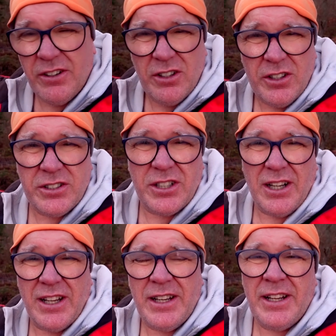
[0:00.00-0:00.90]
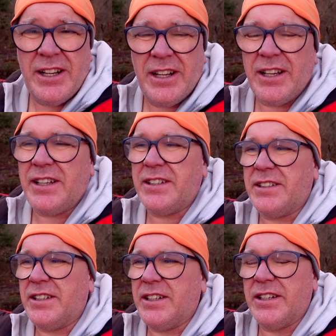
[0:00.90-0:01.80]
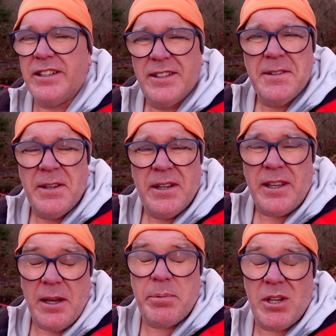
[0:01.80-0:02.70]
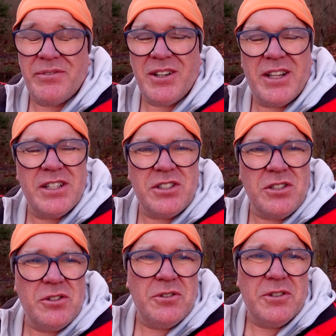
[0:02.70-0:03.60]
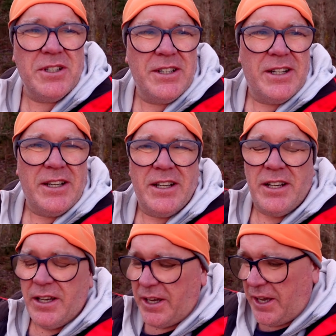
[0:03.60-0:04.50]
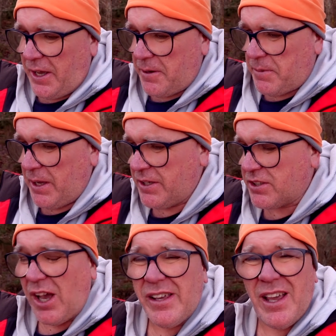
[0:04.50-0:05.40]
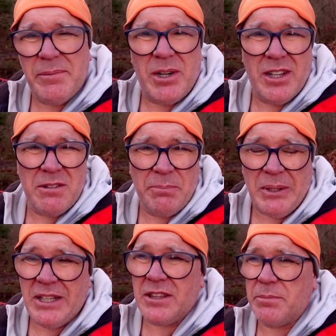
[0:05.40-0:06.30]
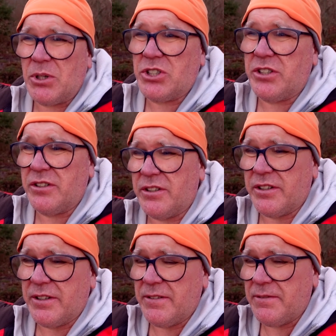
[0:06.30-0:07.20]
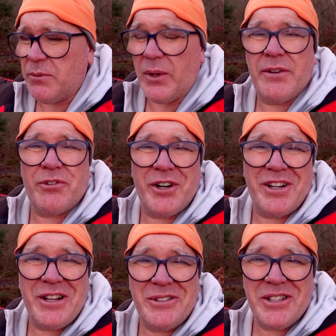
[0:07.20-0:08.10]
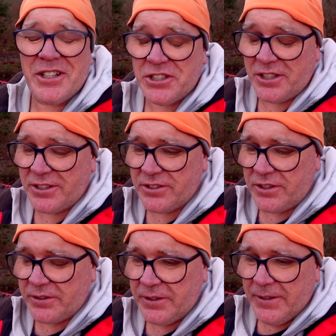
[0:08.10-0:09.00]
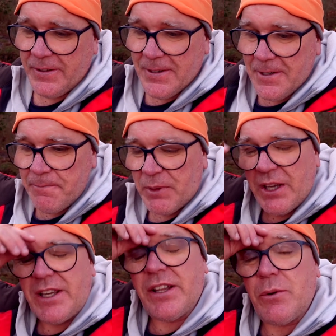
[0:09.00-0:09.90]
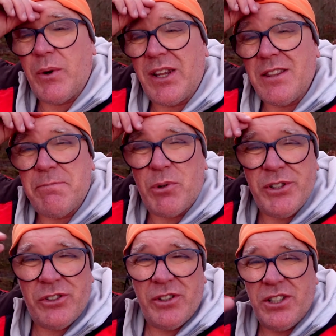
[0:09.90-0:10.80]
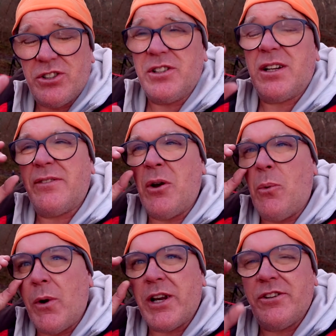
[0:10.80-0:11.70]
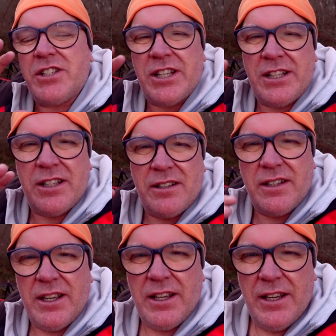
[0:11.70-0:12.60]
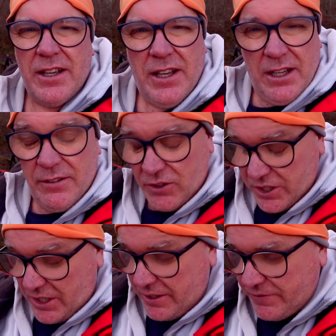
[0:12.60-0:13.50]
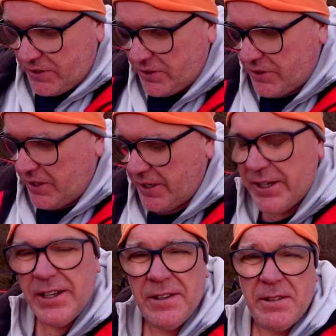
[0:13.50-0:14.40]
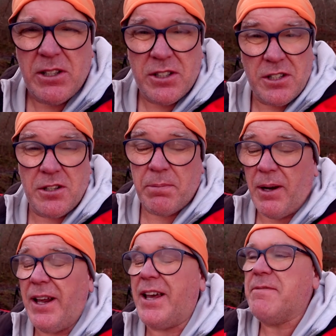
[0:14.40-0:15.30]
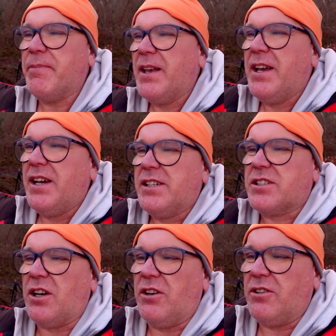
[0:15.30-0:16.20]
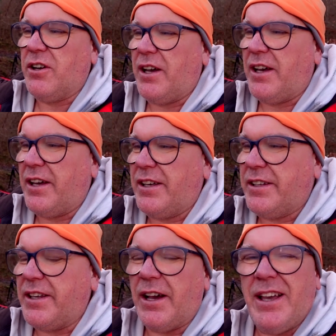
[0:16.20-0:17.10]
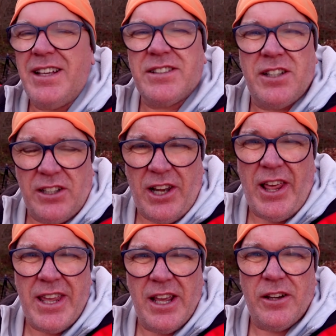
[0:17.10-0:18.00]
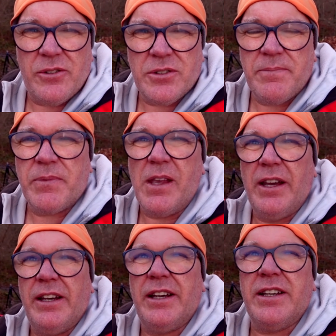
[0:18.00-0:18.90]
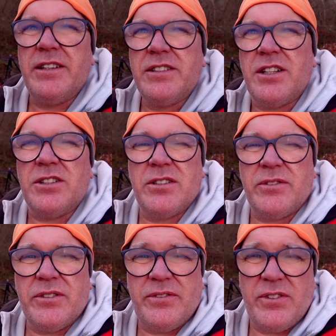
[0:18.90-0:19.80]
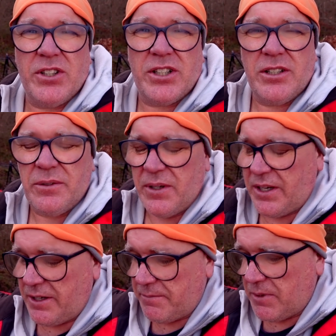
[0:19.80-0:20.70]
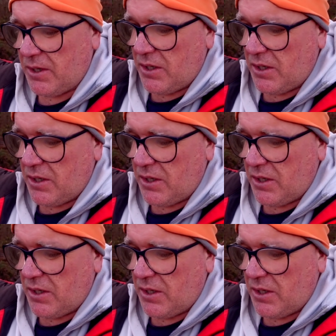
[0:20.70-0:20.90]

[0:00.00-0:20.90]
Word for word: in Österlen, and uh, yeah, beautiful it is too. Um, so yeah, I'm nearly complete. The brochure well they've run out actually so yeah they want to get them printed really soon and I've got one outstanding photograph to to supply. So uh, yeah, it's the lighthouse, uh, Fear, um,